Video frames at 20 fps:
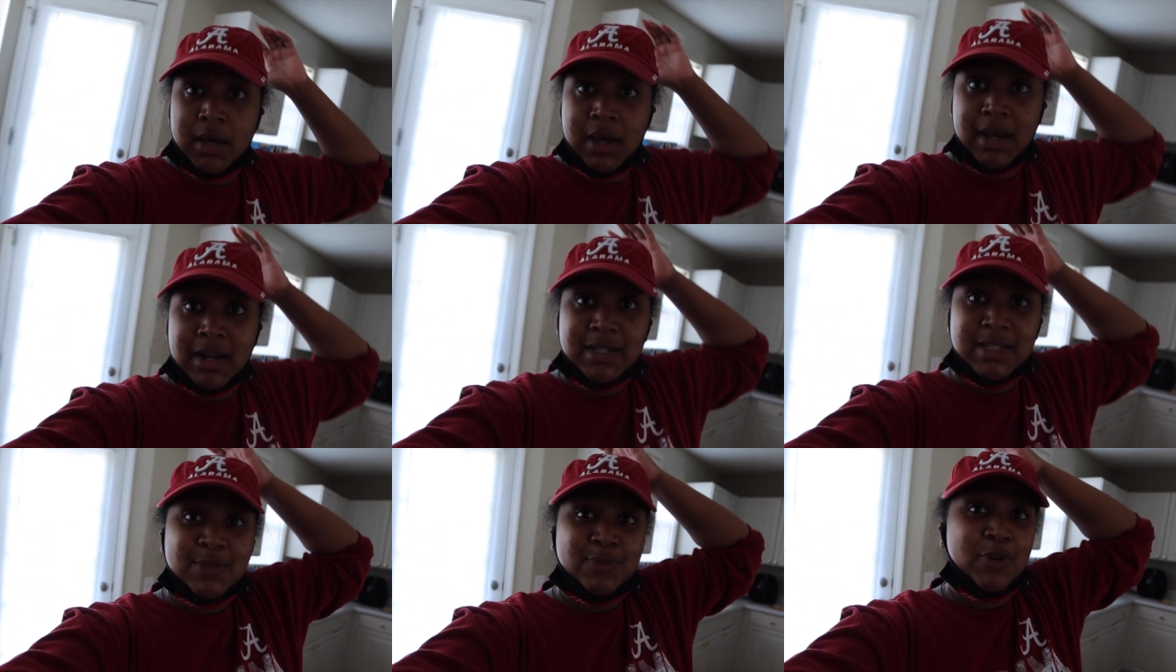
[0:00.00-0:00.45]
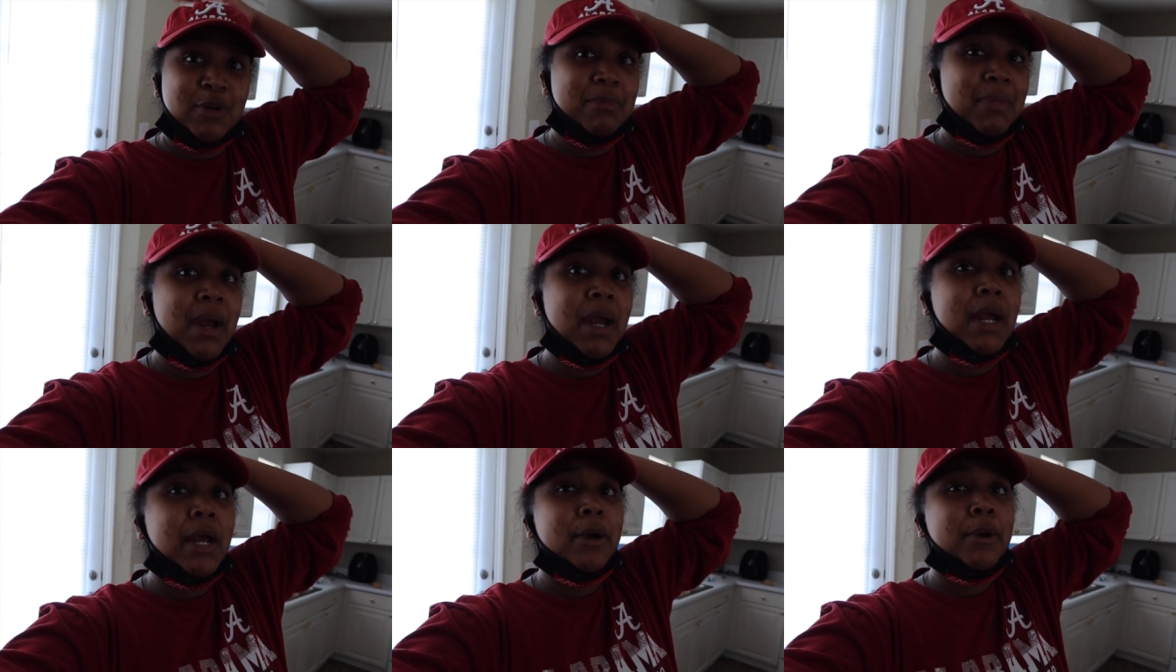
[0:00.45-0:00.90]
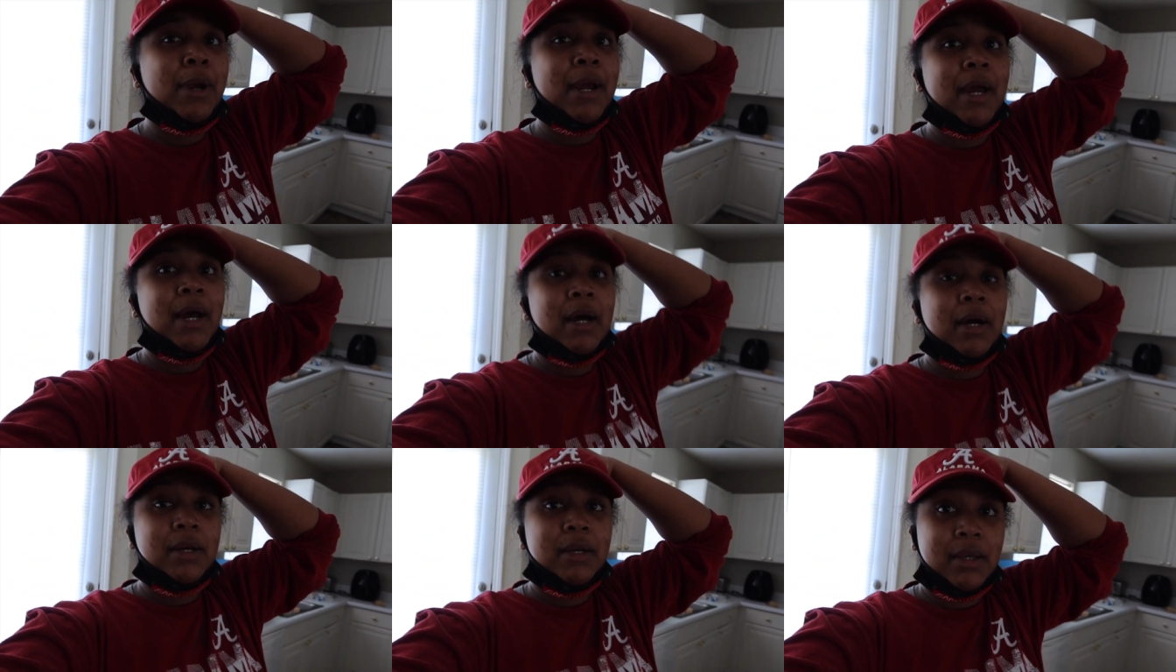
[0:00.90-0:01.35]
I done sweat my hair
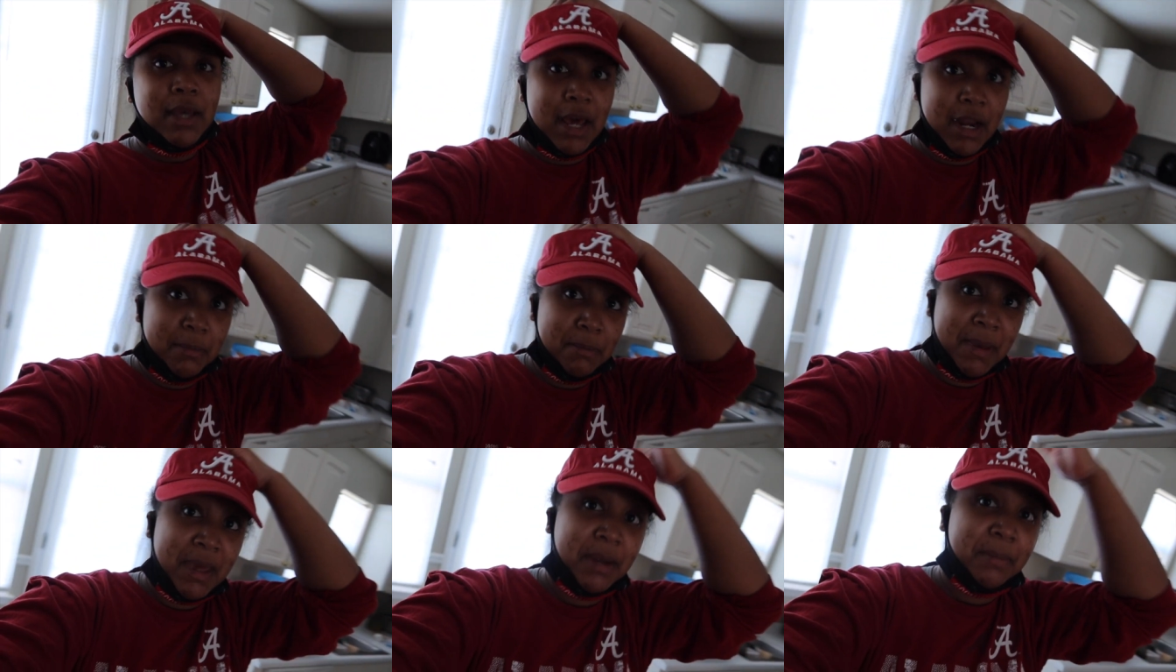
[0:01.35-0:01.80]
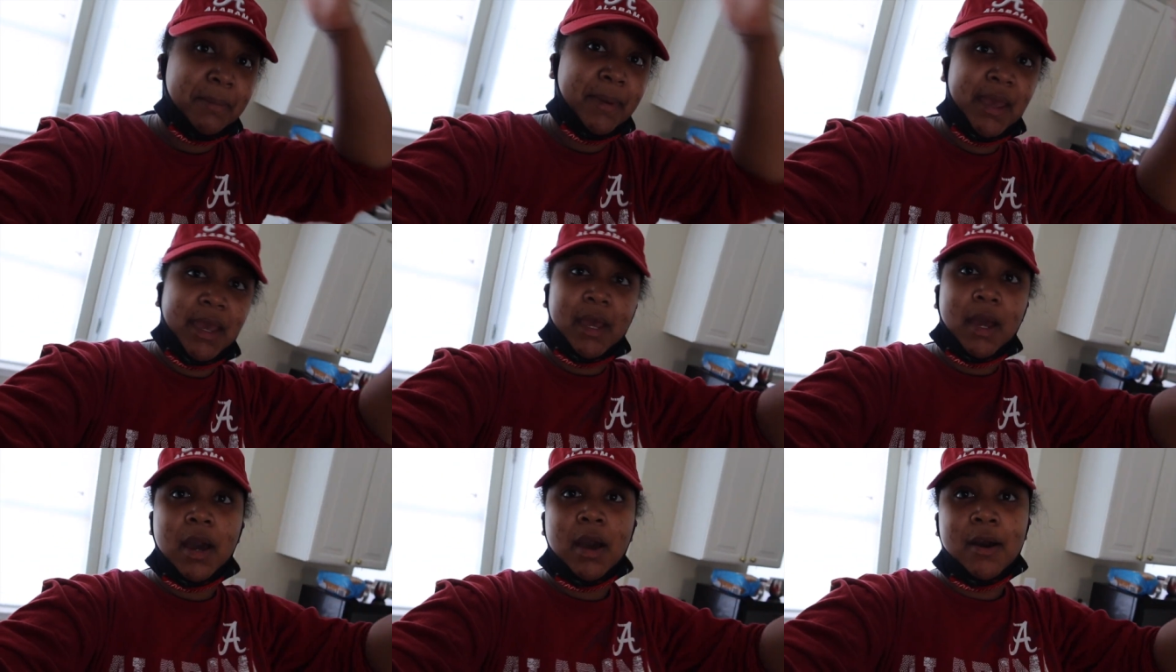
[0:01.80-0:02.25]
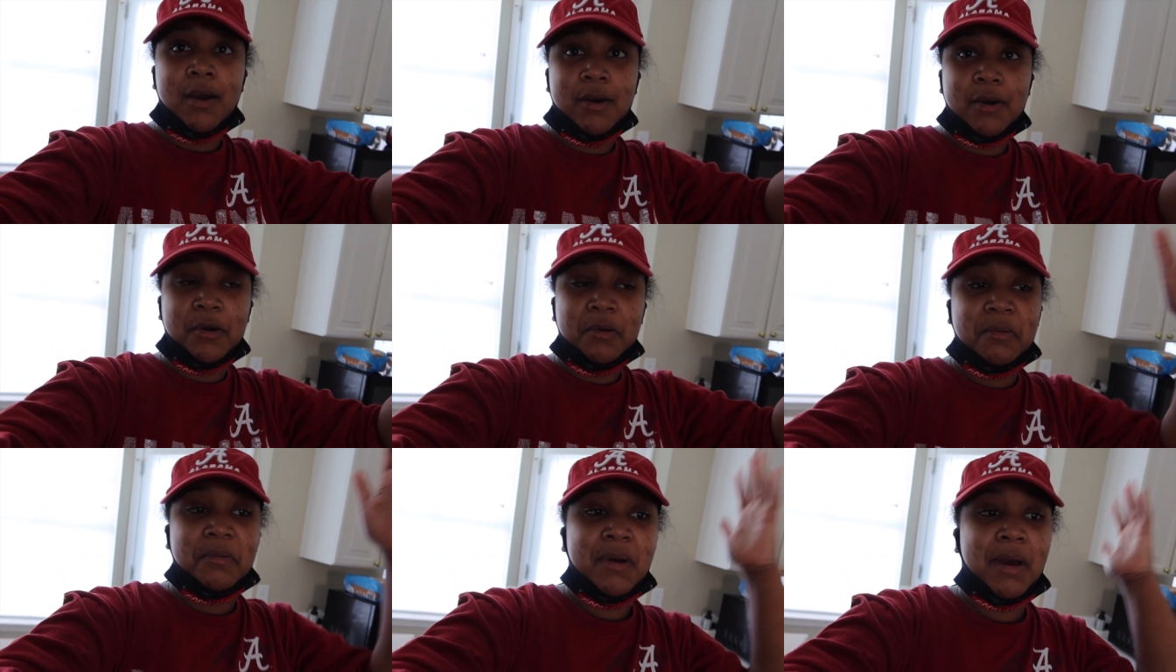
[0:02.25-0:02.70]
out. I done made it back home.